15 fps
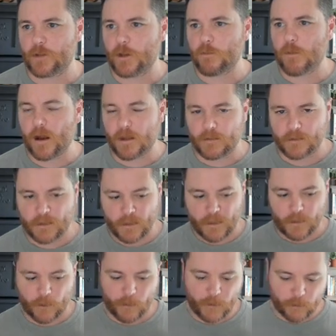no
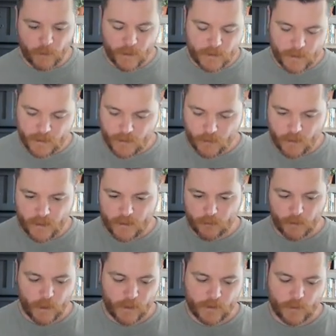build process, no
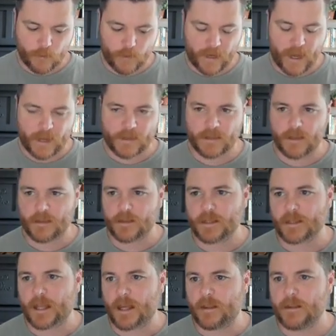custom blocks, no React, nothing
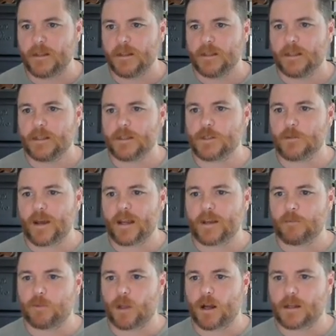like that, is to add
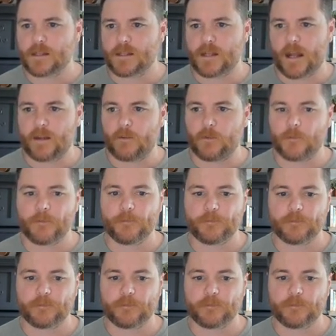a block style.